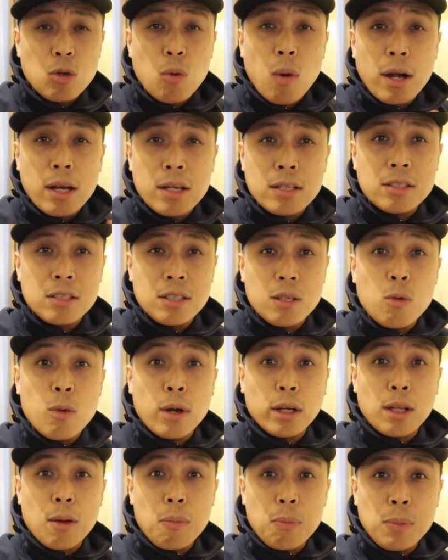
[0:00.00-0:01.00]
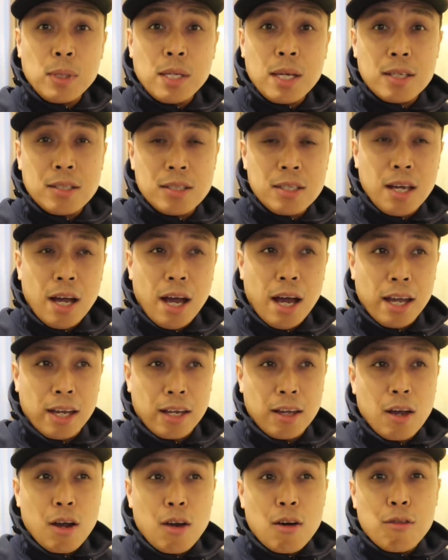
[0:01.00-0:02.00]
you want to see where the
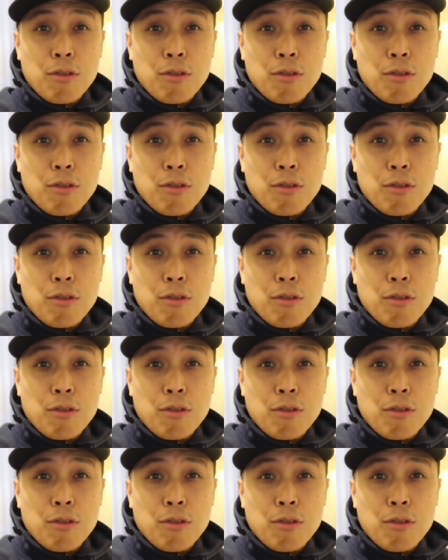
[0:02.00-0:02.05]
PSEI